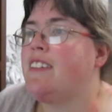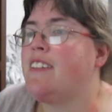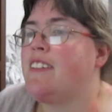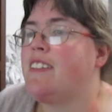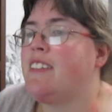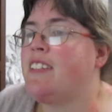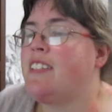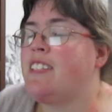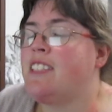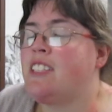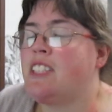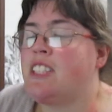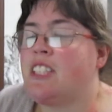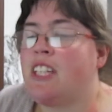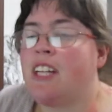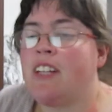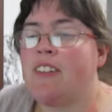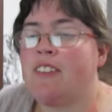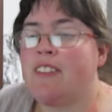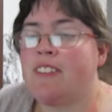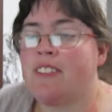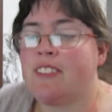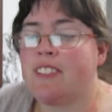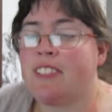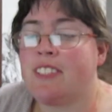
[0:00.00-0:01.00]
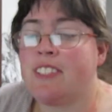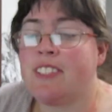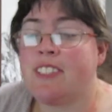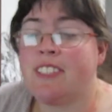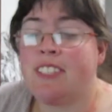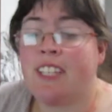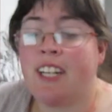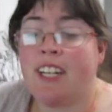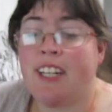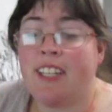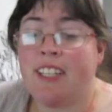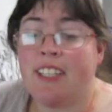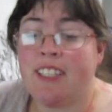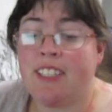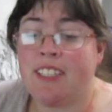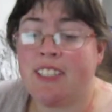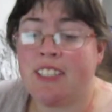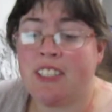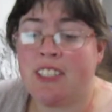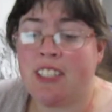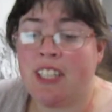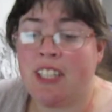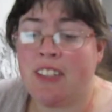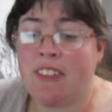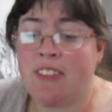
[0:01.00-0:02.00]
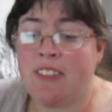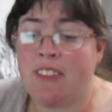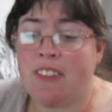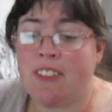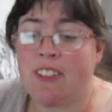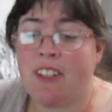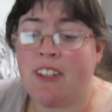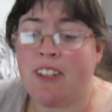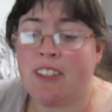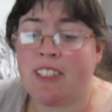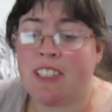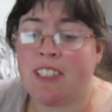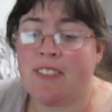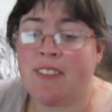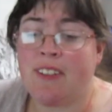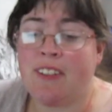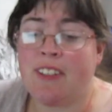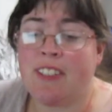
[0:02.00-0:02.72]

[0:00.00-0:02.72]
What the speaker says: in general, society in general, talks about